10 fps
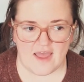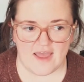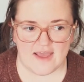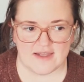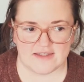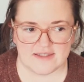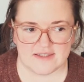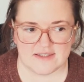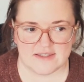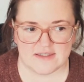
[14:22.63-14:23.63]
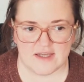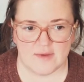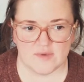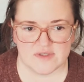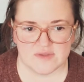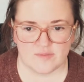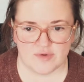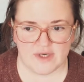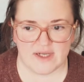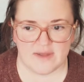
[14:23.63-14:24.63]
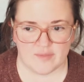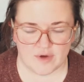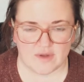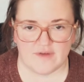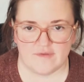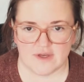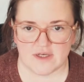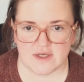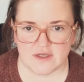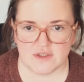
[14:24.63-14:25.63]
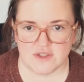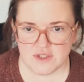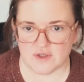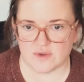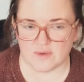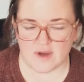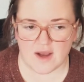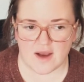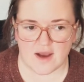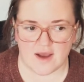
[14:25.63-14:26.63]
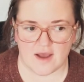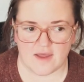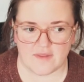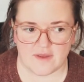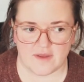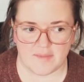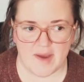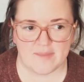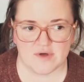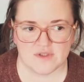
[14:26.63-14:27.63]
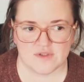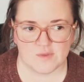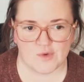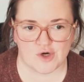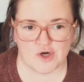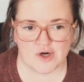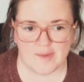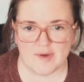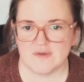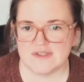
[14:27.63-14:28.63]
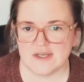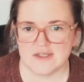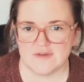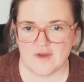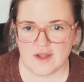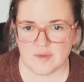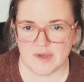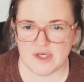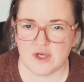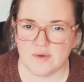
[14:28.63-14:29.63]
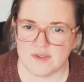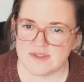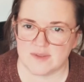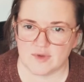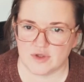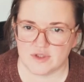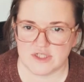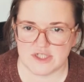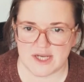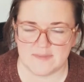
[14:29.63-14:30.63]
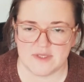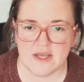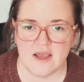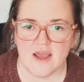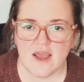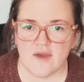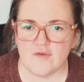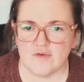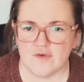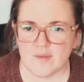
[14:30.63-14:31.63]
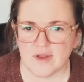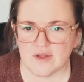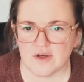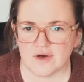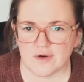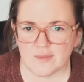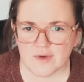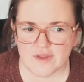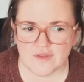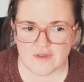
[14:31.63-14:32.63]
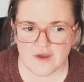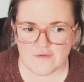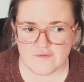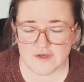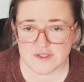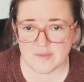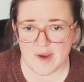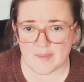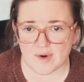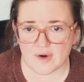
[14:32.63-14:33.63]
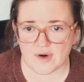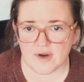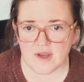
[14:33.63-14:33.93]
It was pretty prolific too. The peppers were about the size of a jalapeno and similarly shaped. If you're familiar with a fish pepper,